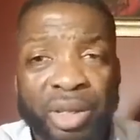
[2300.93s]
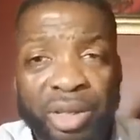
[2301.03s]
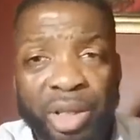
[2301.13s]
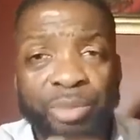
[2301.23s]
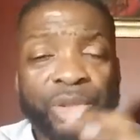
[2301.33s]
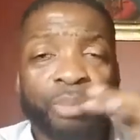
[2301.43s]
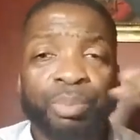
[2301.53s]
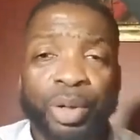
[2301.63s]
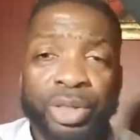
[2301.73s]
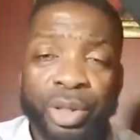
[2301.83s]
the
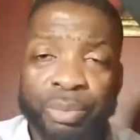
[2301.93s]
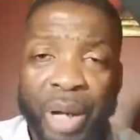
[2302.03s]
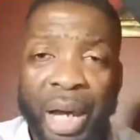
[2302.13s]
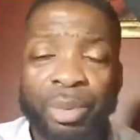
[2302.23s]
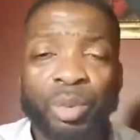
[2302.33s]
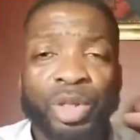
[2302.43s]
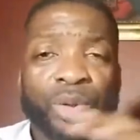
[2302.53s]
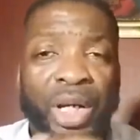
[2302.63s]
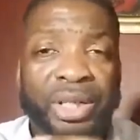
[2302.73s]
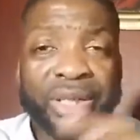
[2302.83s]
books of the Bible, when you
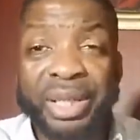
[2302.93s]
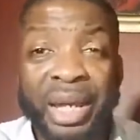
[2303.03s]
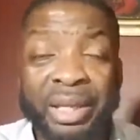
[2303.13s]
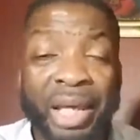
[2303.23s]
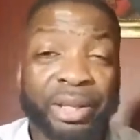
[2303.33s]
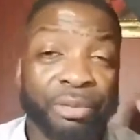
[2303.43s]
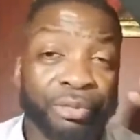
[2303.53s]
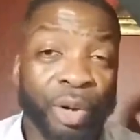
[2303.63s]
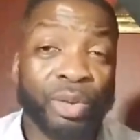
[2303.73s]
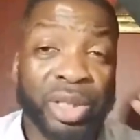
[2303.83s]
understand that, the
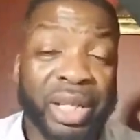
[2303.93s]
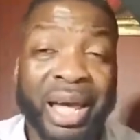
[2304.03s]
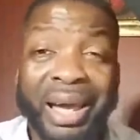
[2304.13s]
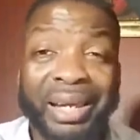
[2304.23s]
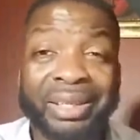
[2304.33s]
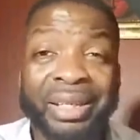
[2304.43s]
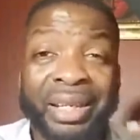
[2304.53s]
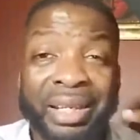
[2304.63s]
first line